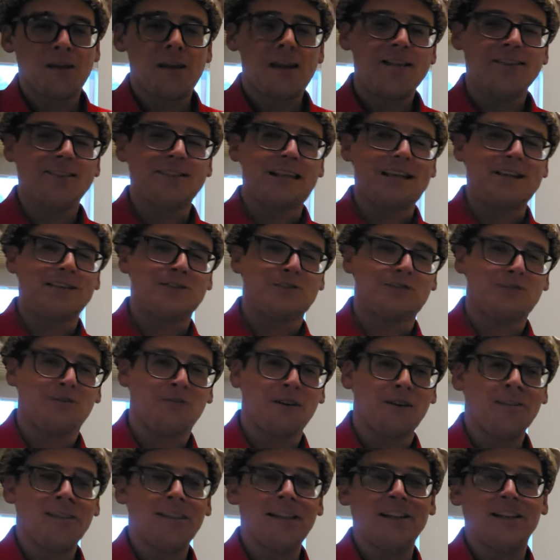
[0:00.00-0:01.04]
It's a
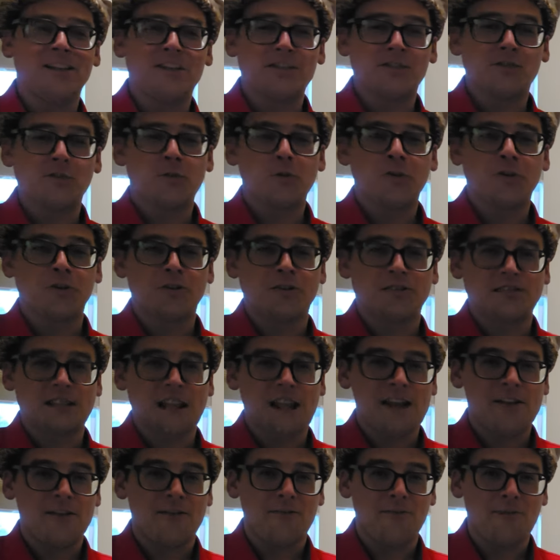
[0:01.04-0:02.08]
severely disordered
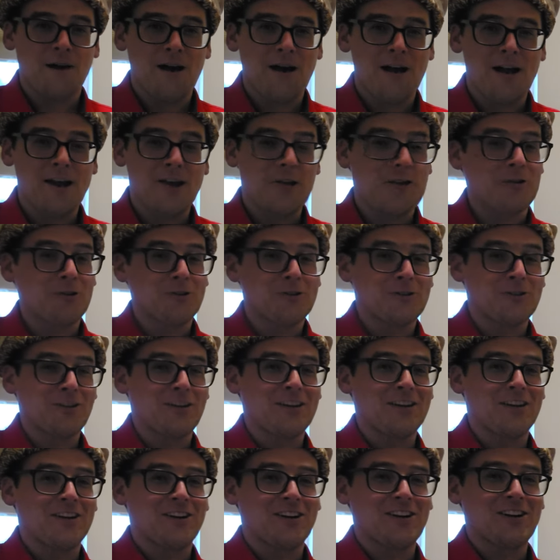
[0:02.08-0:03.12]
state of mind,
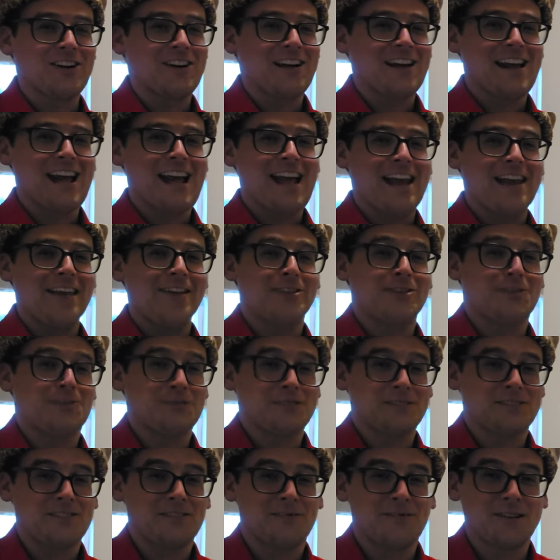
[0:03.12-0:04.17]
usually occurring at a
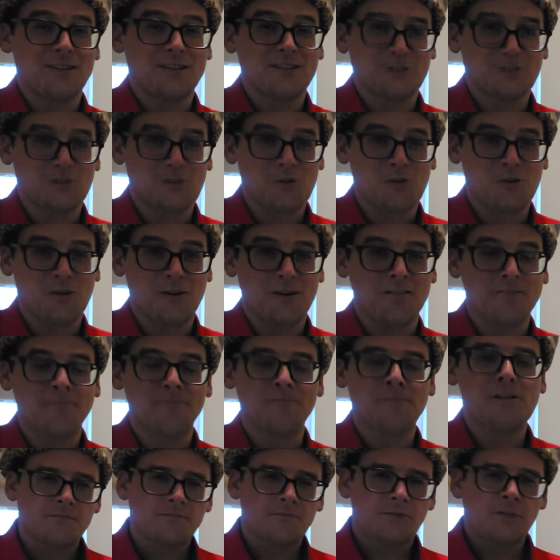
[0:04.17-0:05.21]
specific disorder.
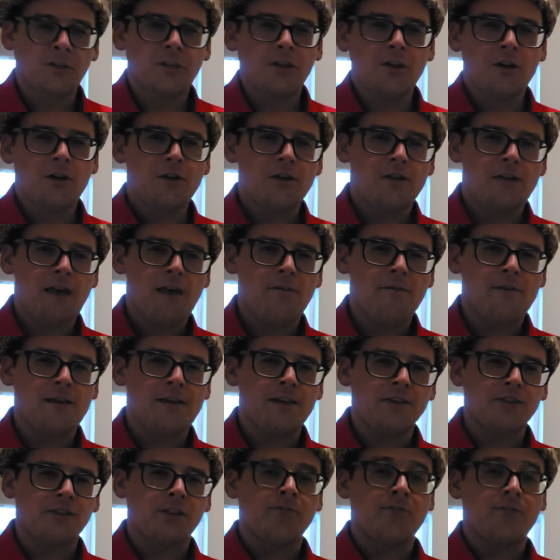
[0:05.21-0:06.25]
Do you know the
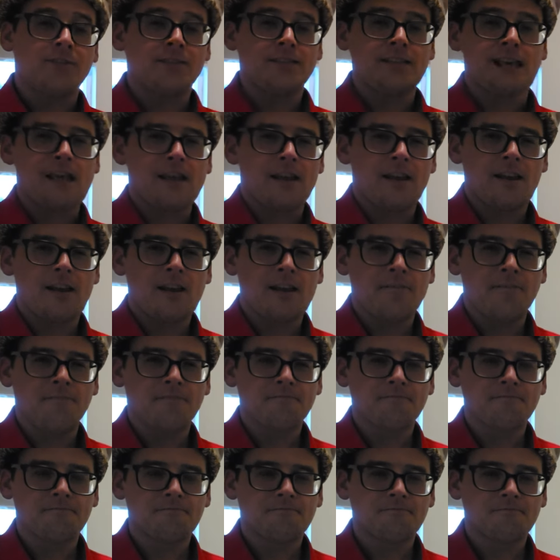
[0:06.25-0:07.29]
definition of insanity?
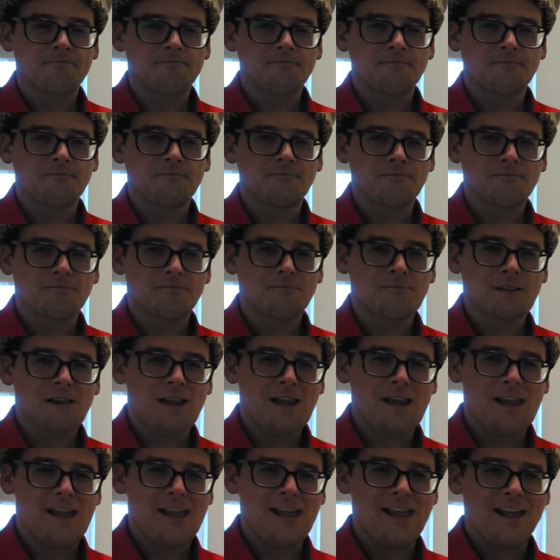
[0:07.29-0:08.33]

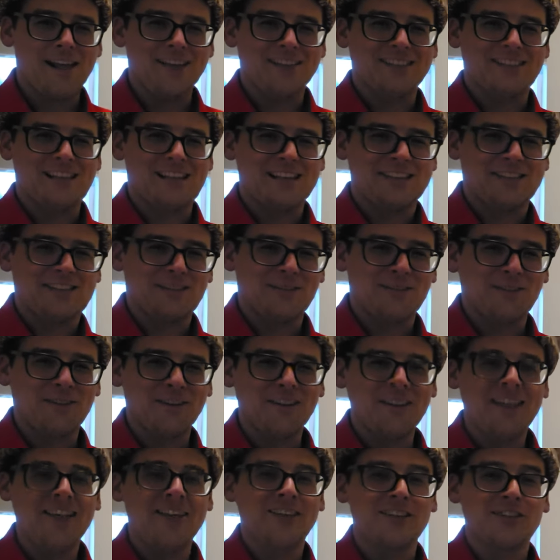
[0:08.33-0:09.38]
It's a
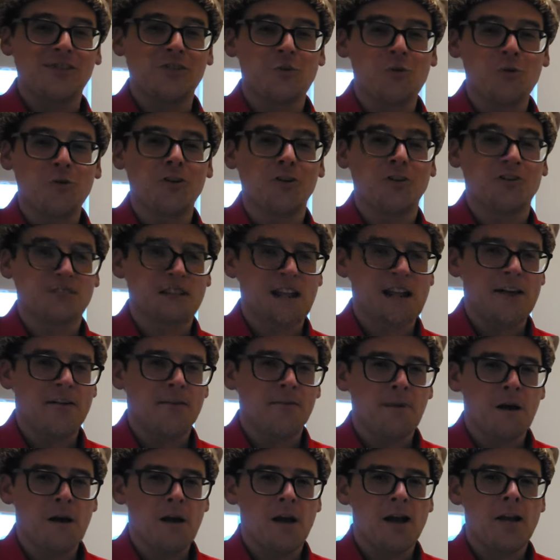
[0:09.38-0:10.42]
severely disordered state
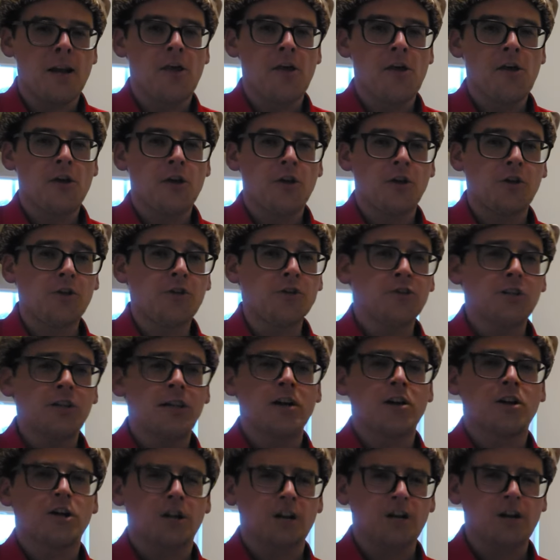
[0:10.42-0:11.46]
of mind,
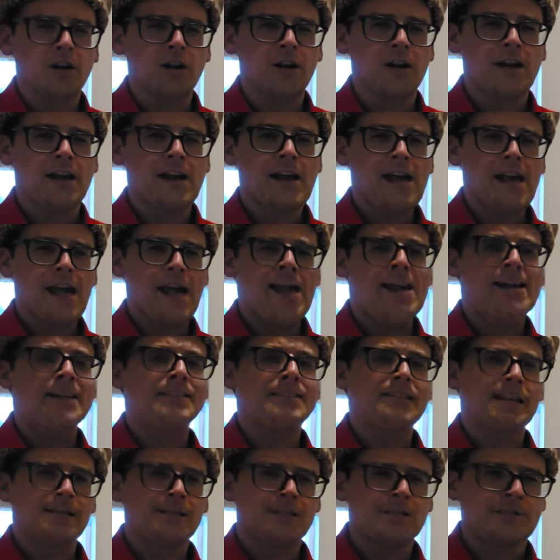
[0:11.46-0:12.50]
usually occurring
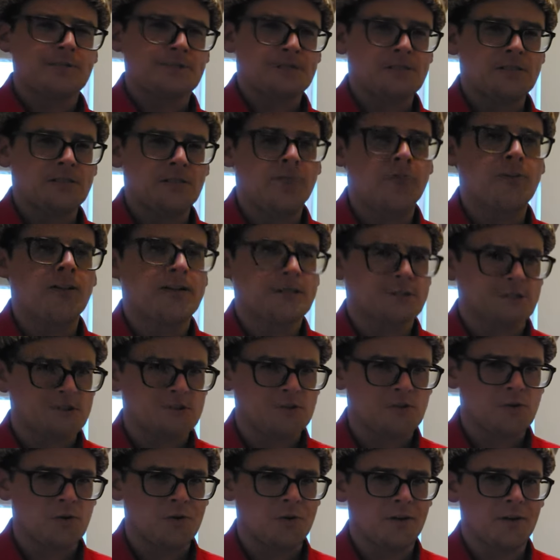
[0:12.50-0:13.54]
as a specific
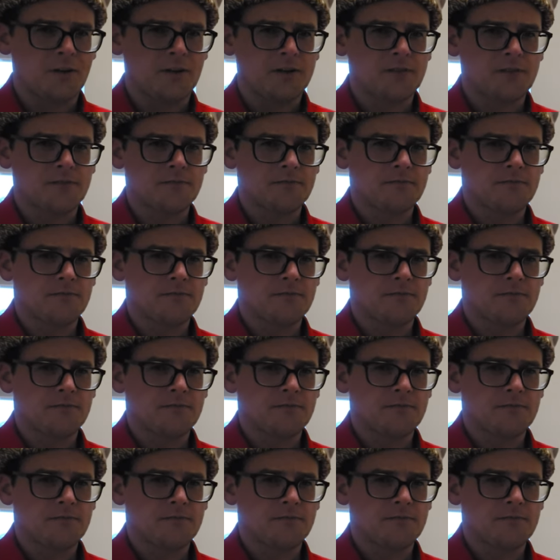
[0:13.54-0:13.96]
disorder.